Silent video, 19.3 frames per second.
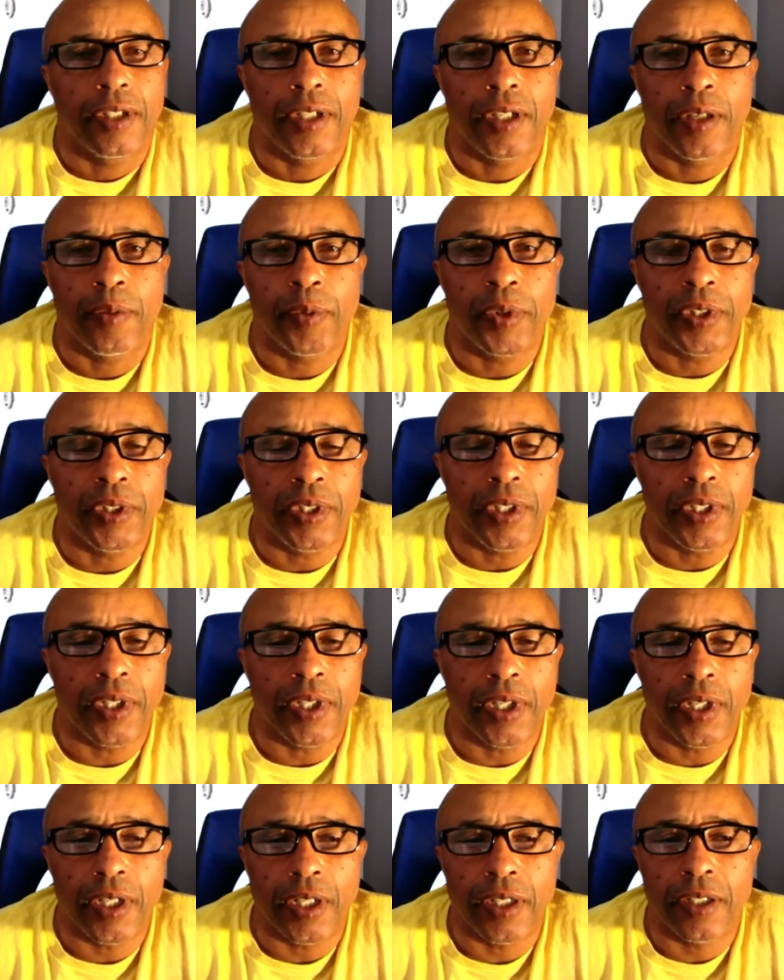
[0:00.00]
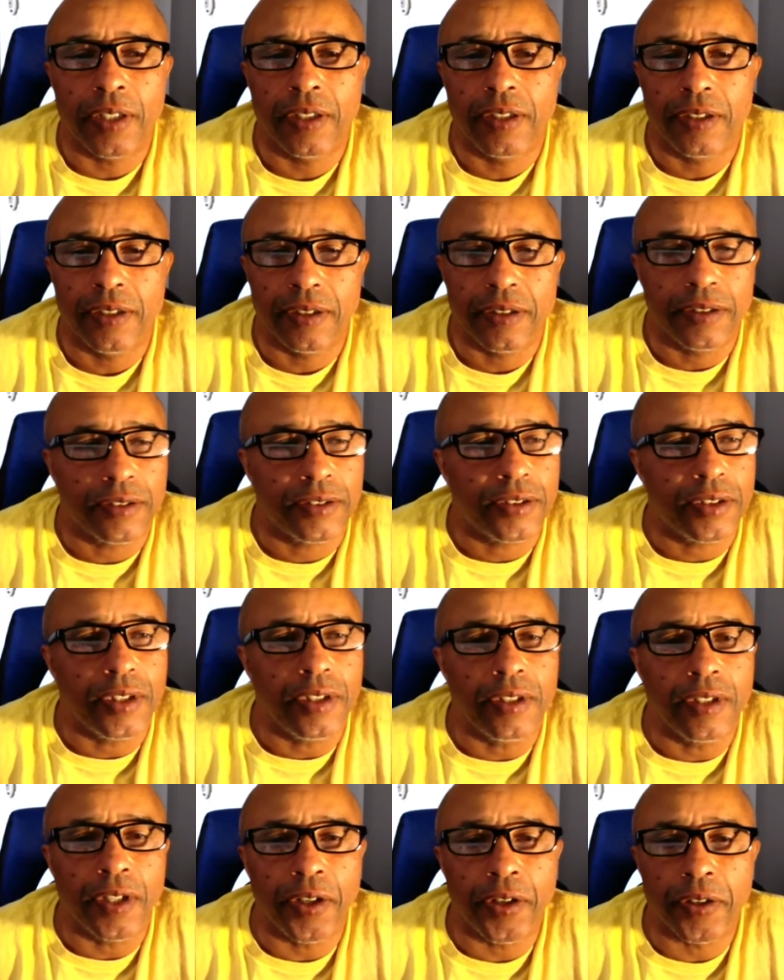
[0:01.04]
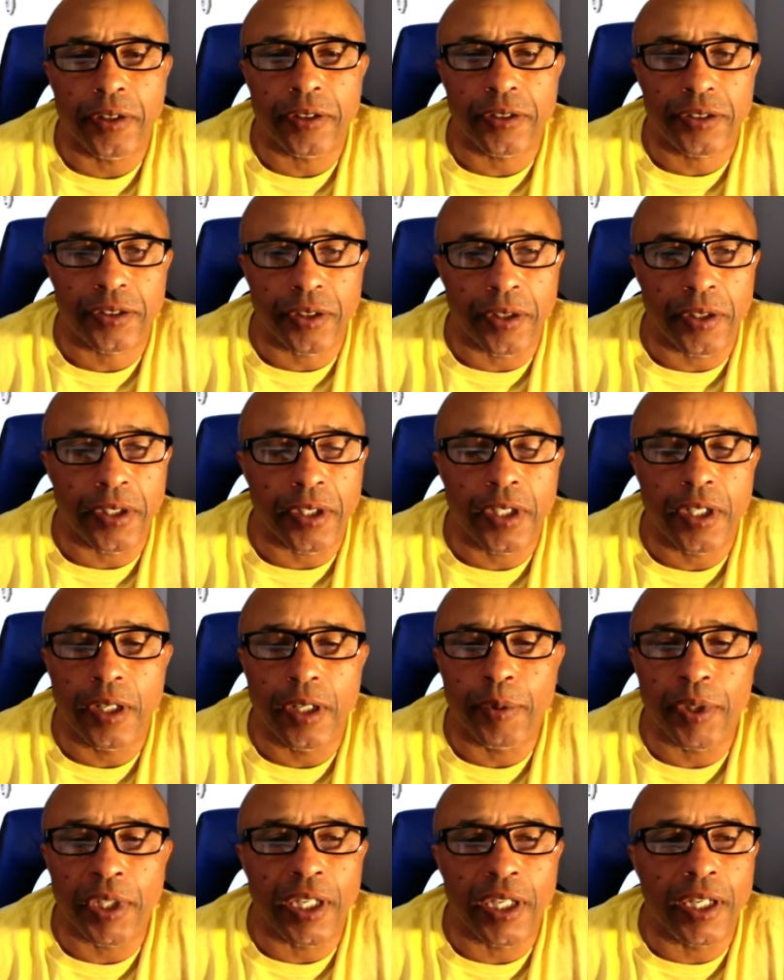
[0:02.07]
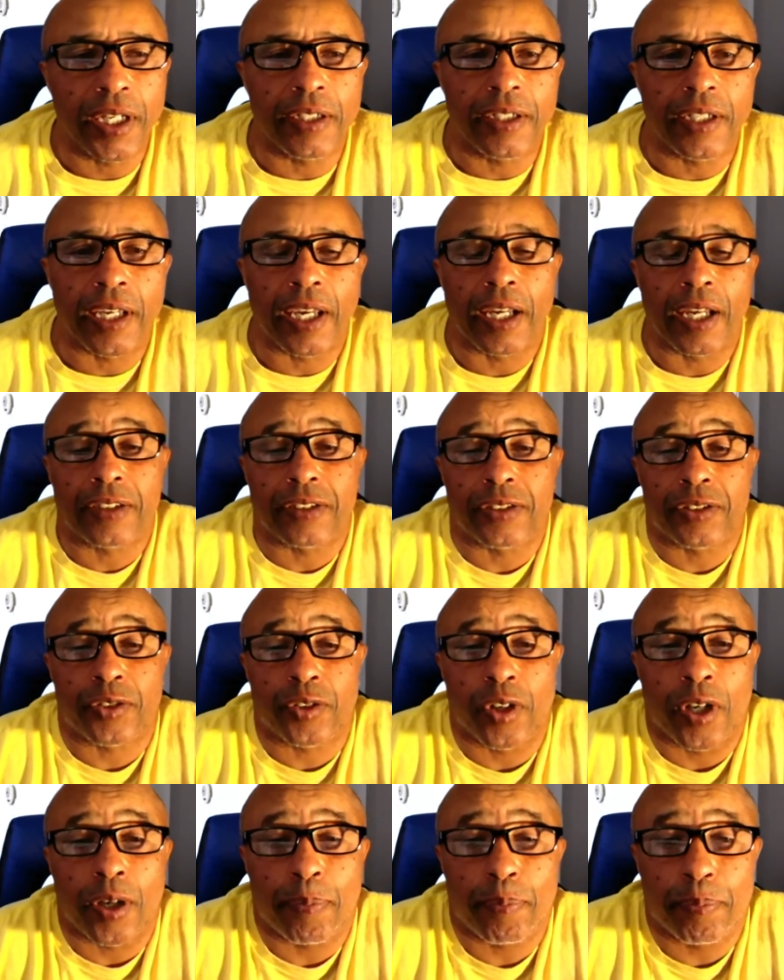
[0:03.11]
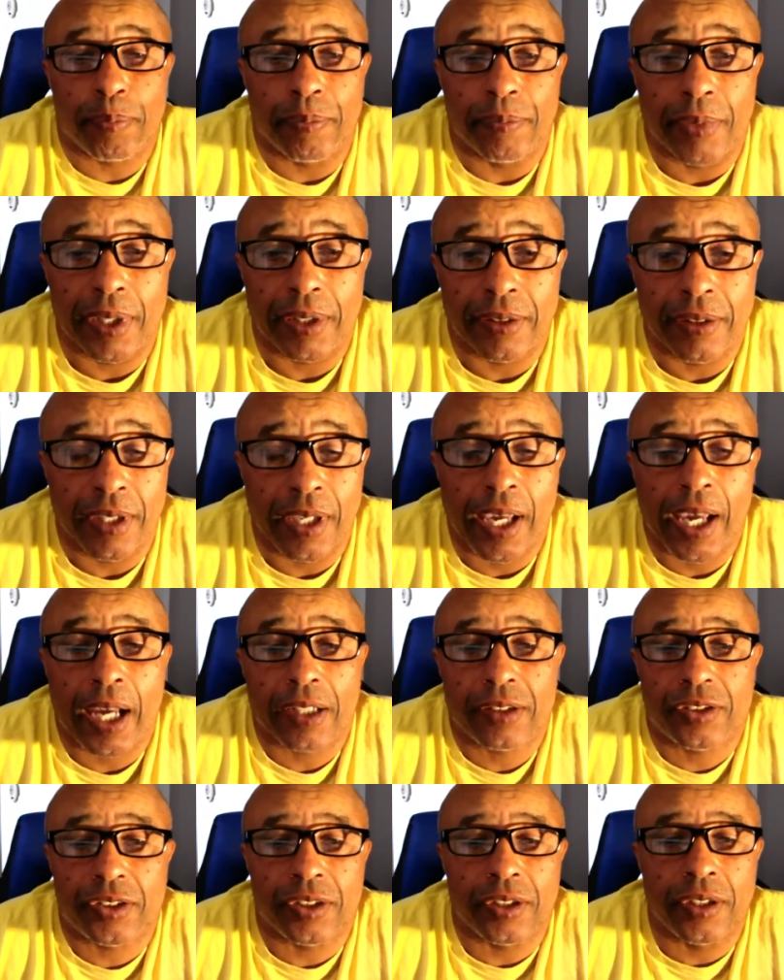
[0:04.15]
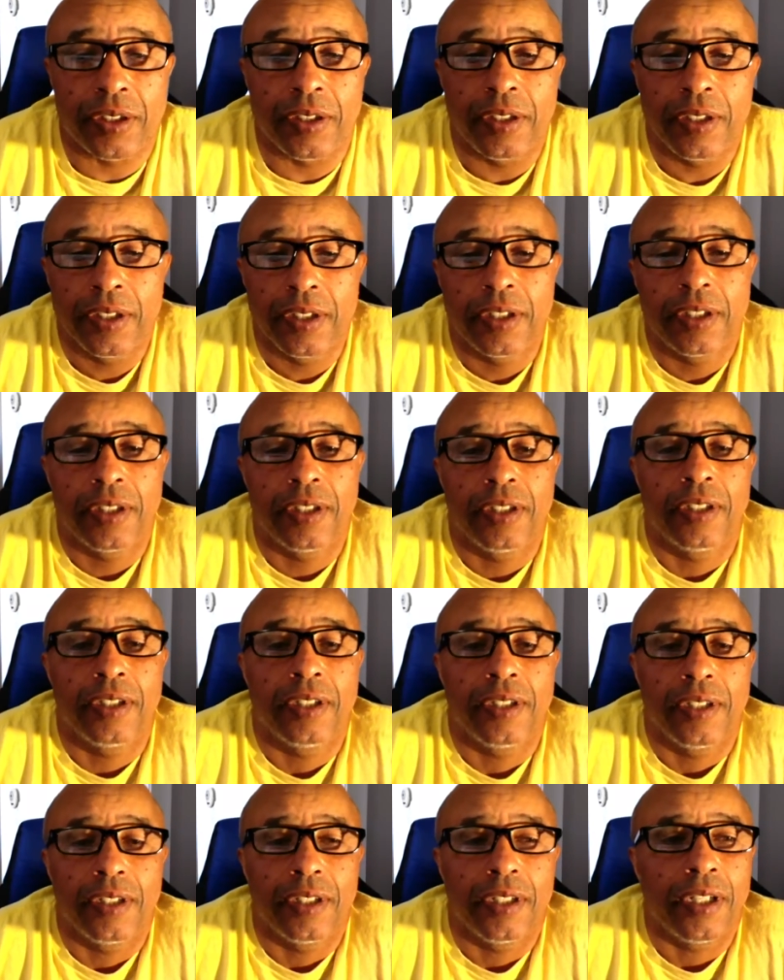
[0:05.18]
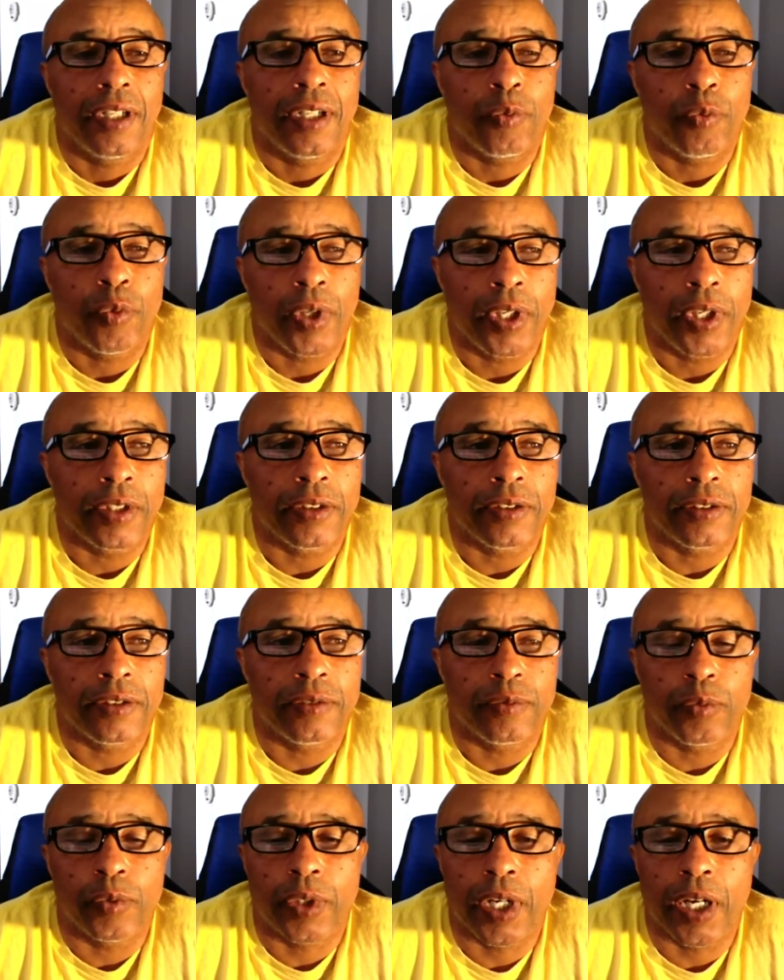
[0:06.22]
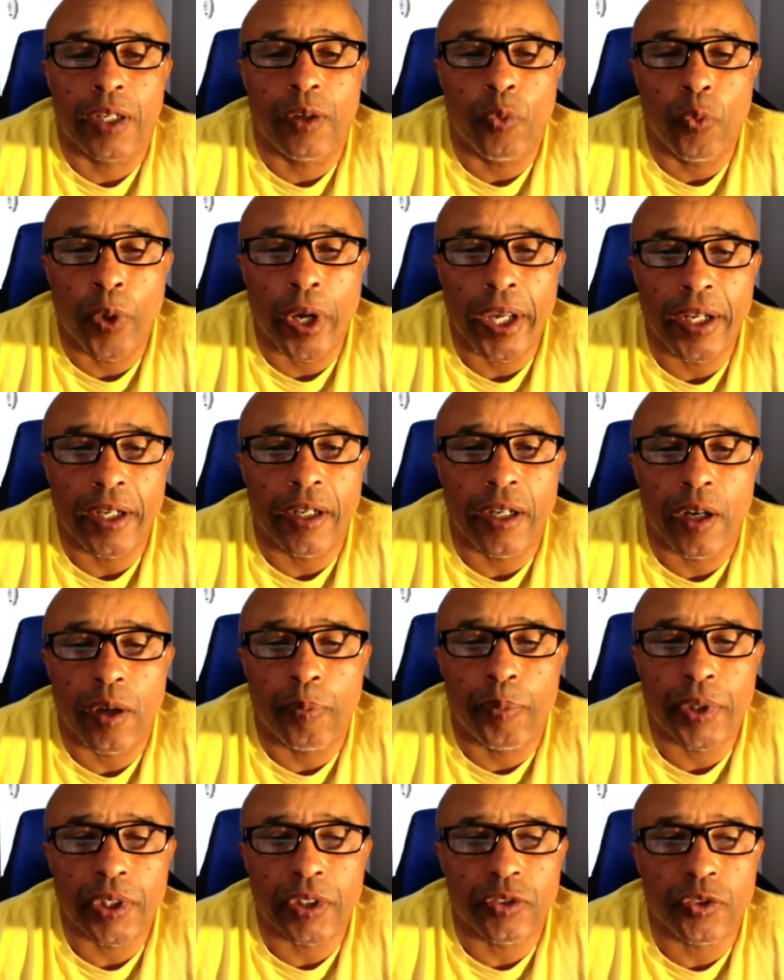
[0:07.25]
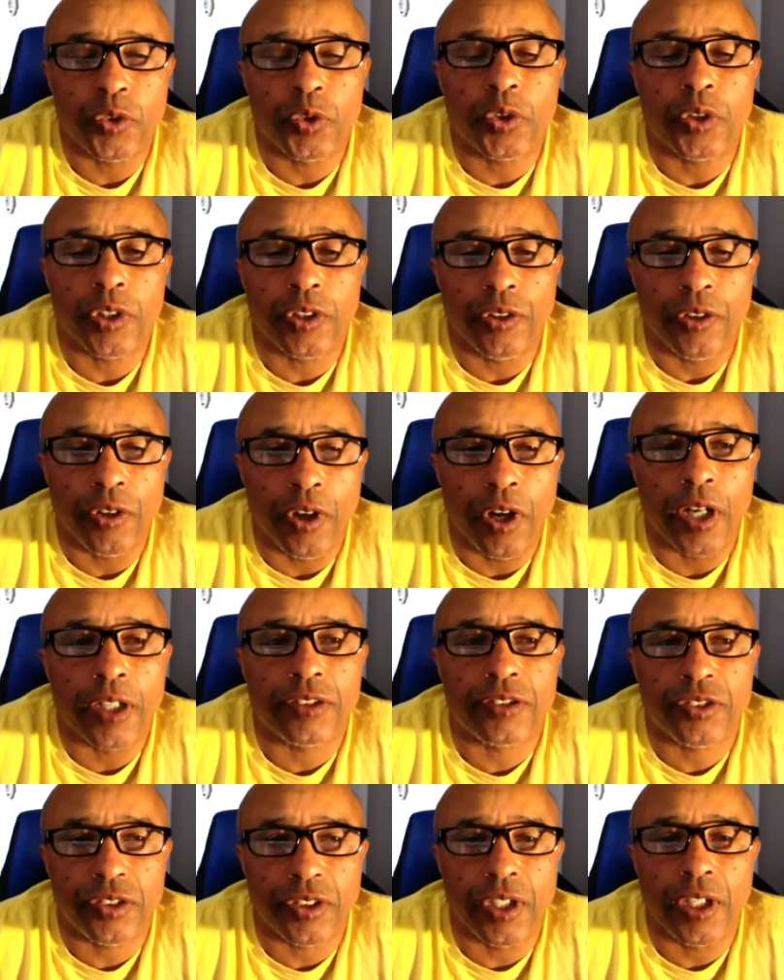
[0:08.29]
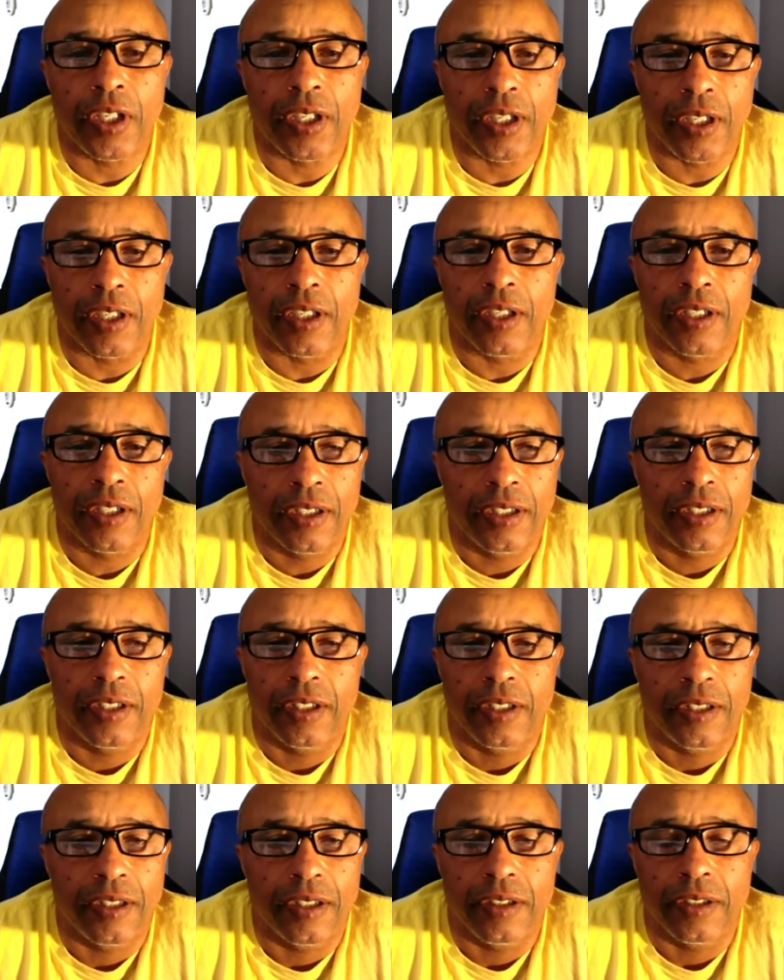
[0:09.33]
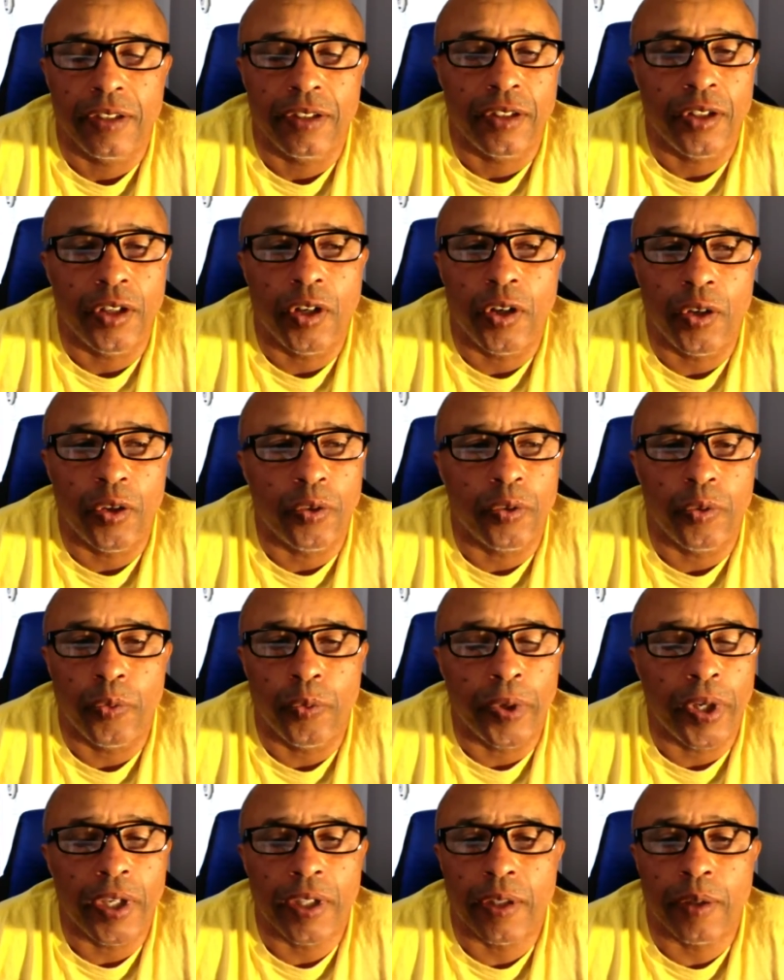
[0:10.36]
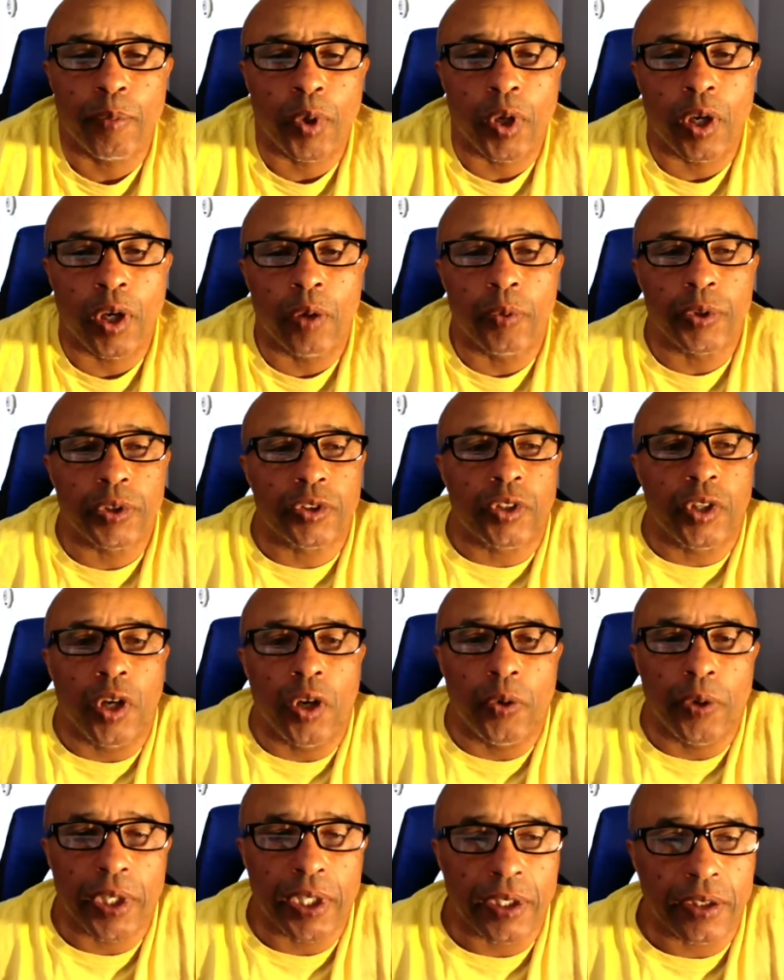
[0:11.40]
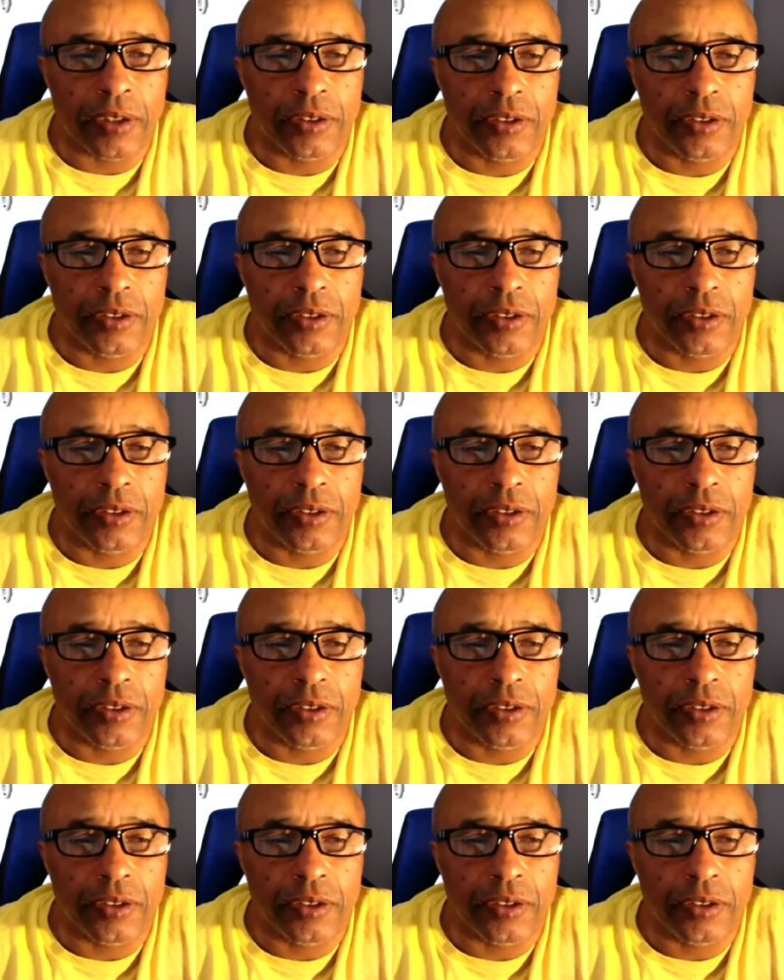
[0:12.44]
and when the sea layer started coming in, they had to stop the action and kind of wait it out because you could not see where the ball was going.